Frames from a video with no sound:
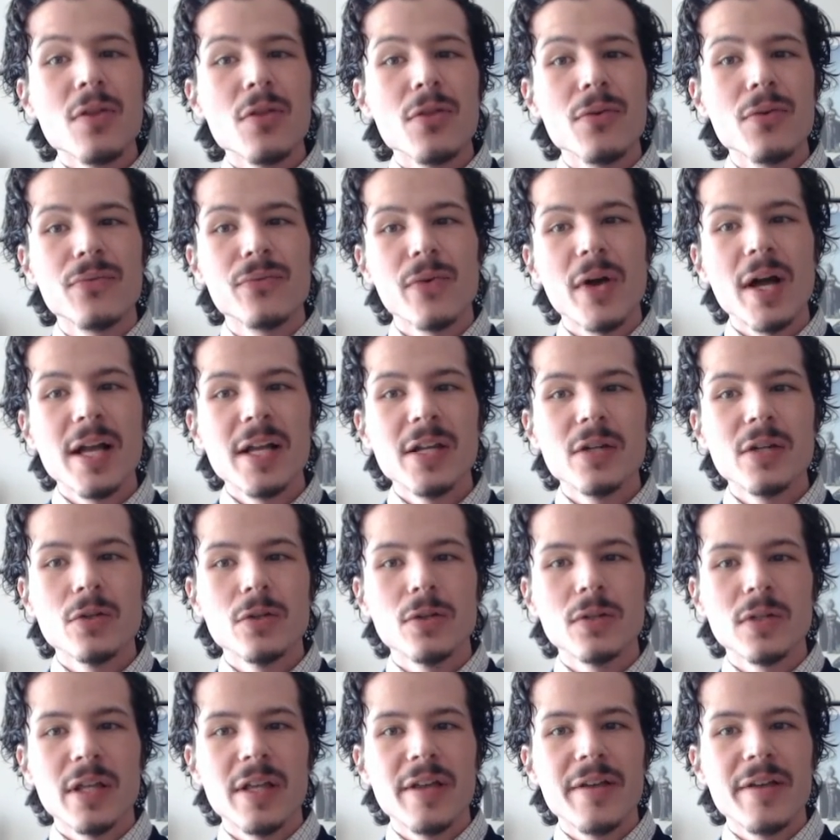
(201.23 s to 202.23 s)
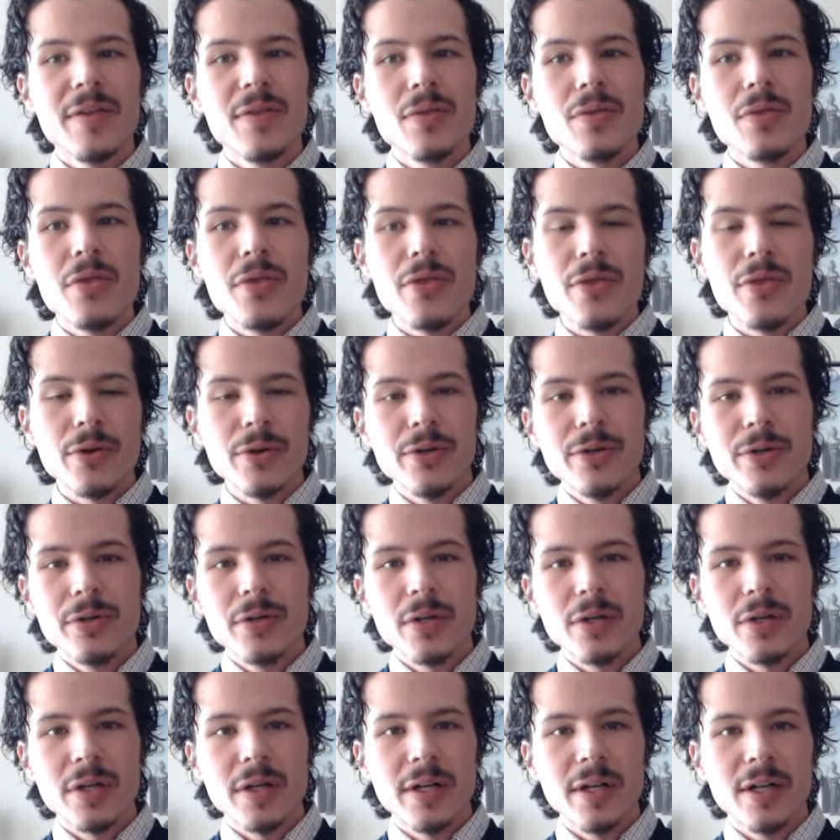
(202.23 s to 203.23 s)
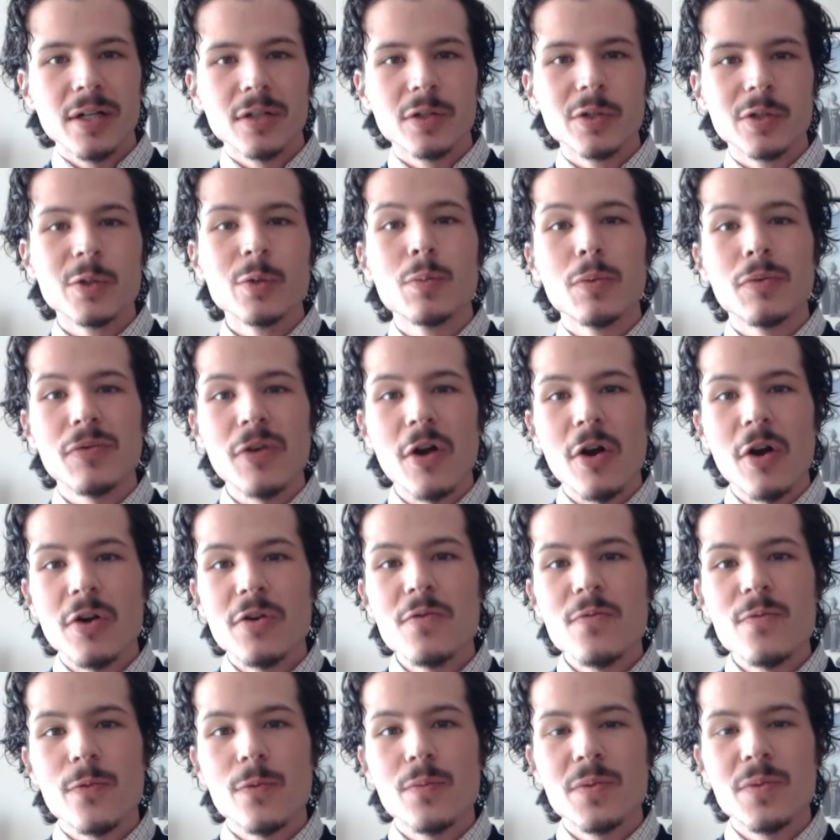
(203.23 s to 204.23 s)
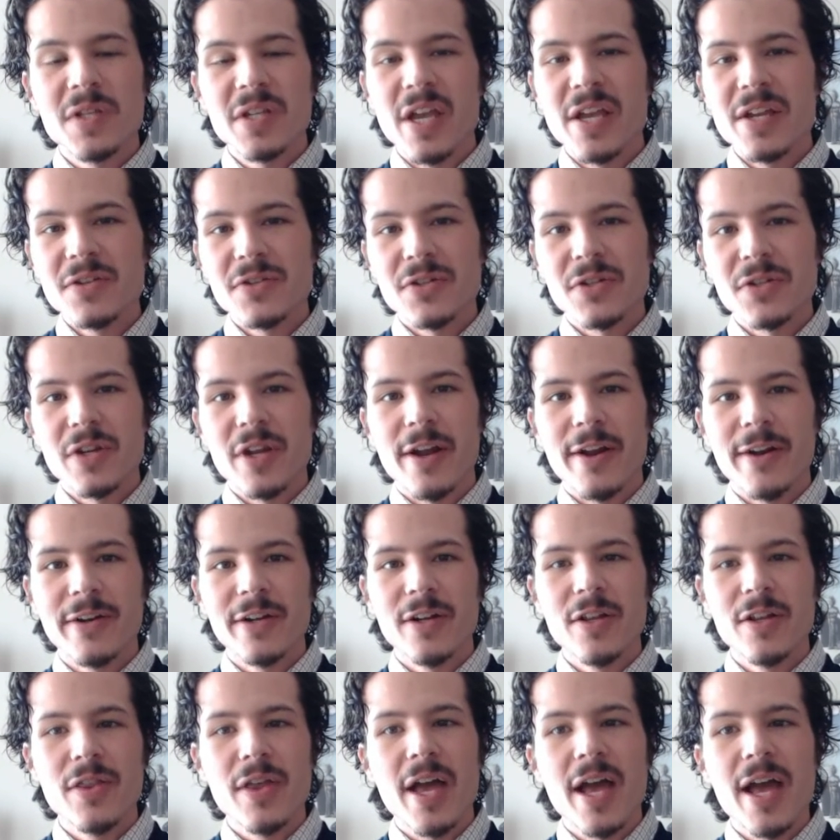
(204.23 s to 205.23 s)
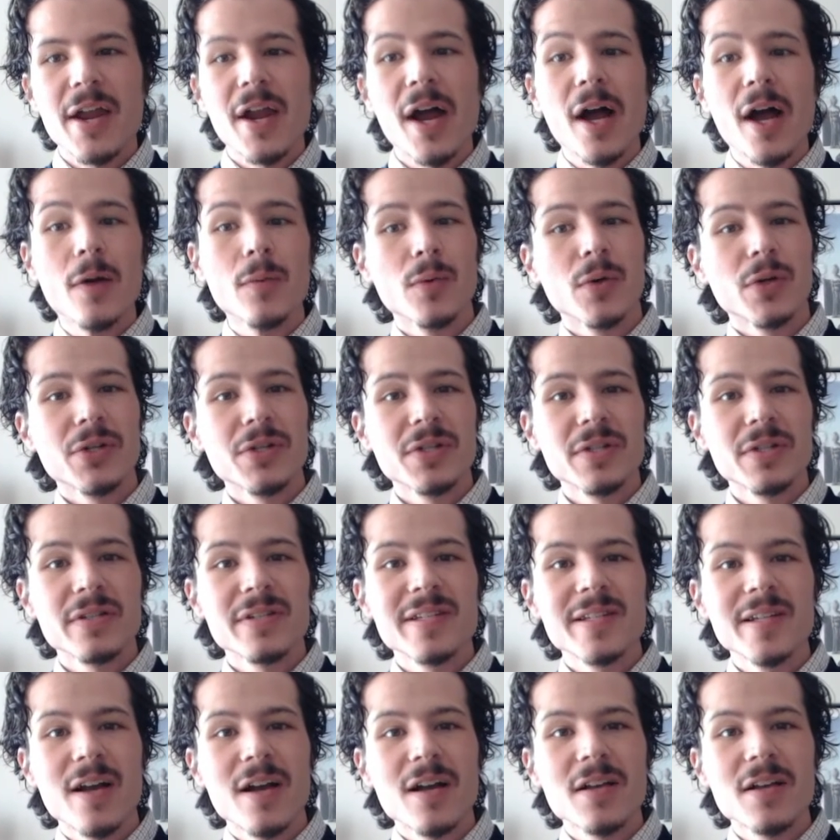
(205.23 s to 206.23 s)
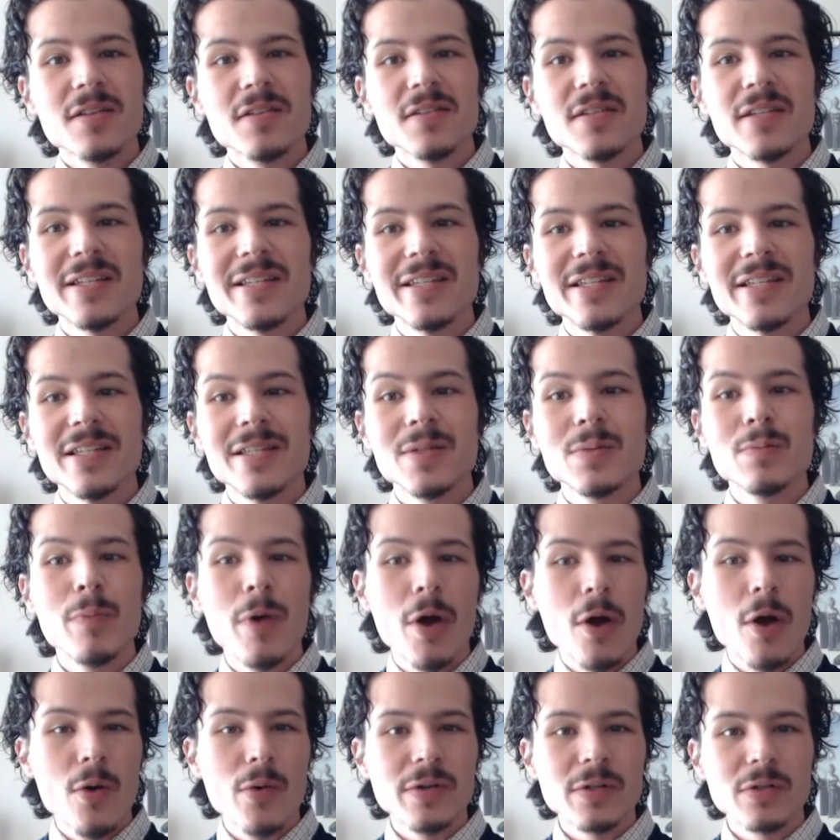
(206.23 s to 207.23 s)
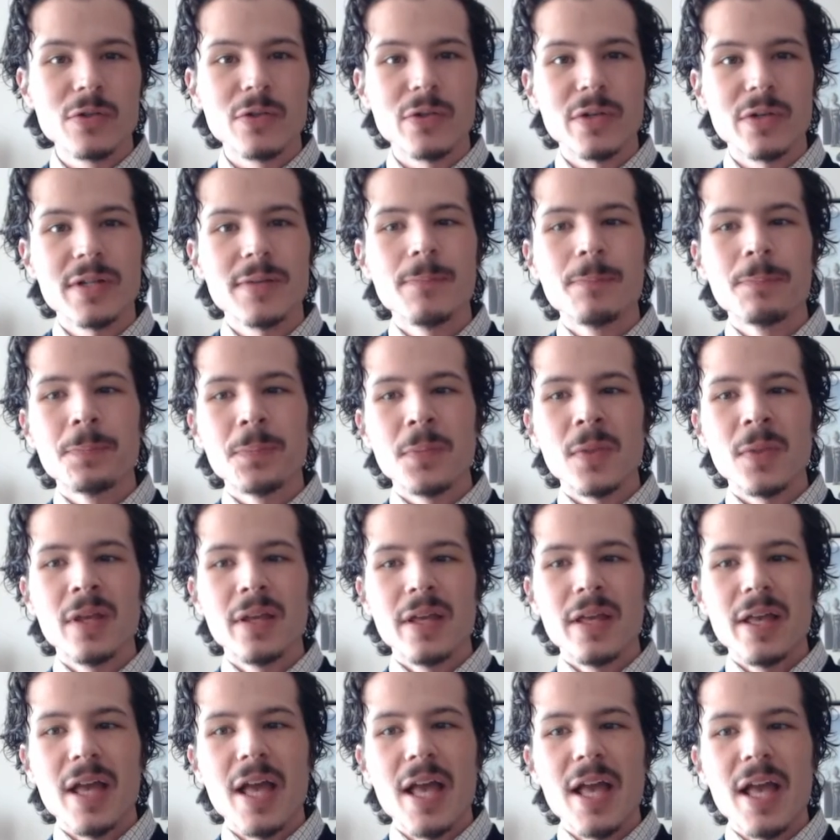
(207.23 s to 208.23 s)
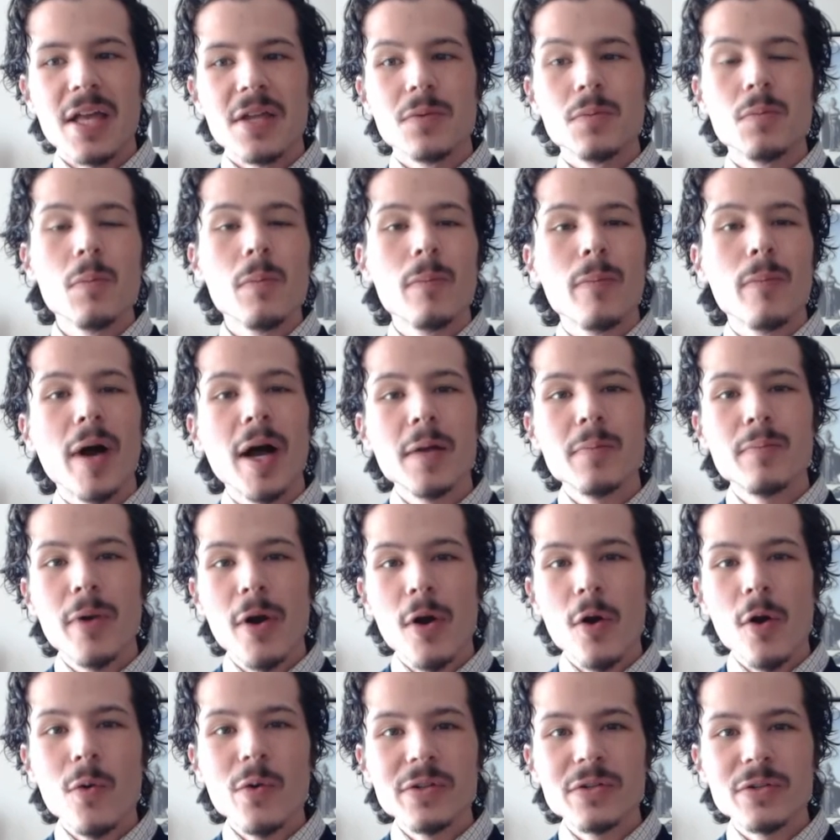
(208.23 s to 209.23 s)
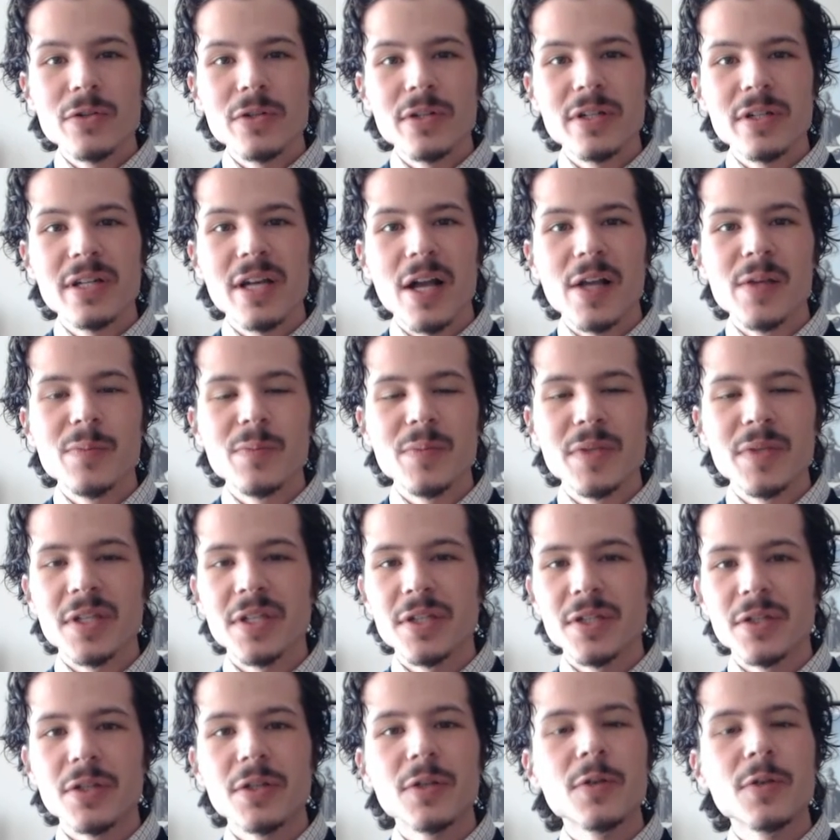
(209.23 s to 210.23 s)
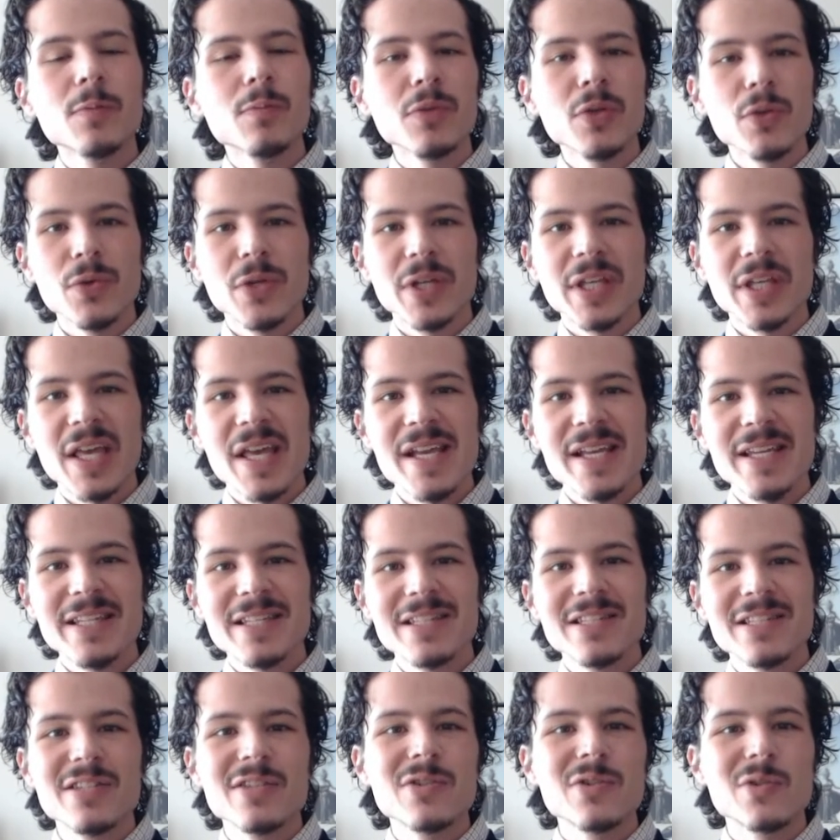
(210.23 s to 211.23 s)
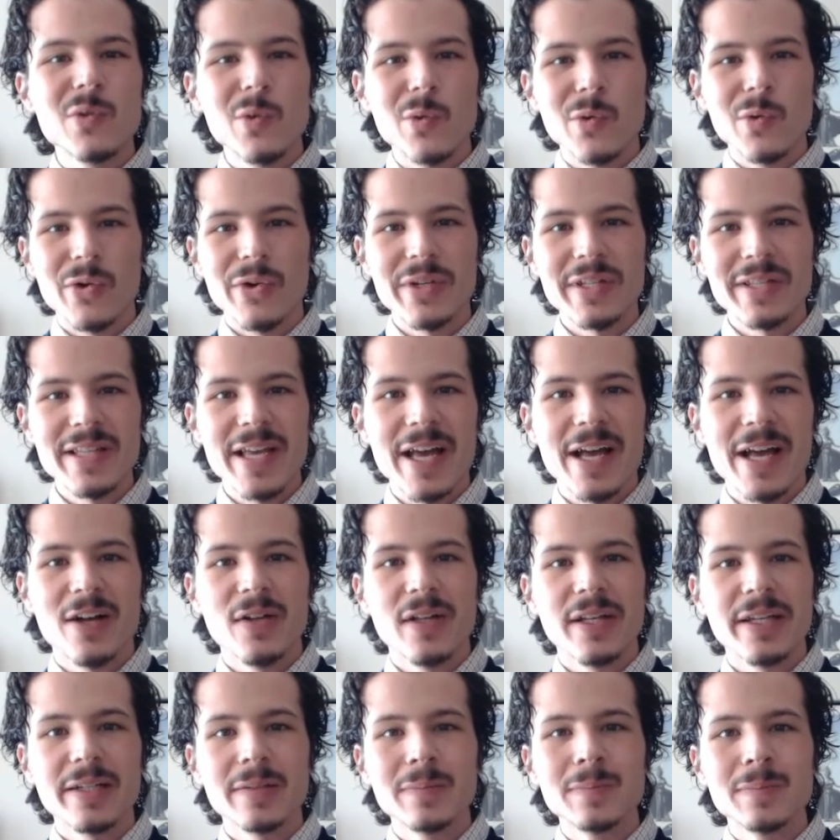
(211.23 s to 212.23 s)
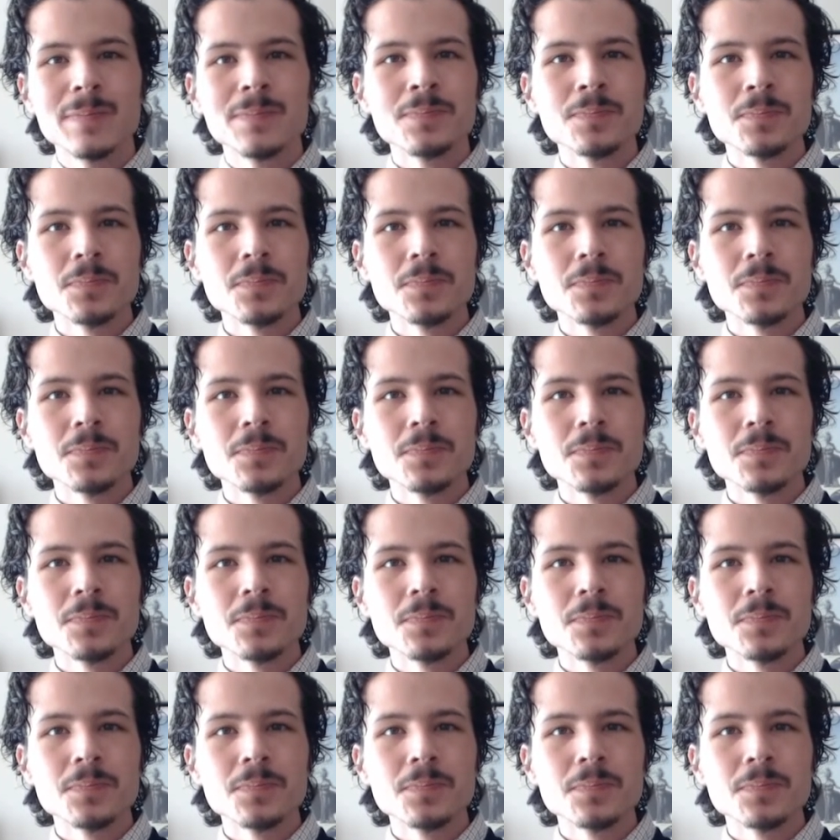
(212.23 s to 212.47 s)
The final and third group of art from the ancient era that I want to discuss is poetry. And by poetry, I mean communicated storytelling.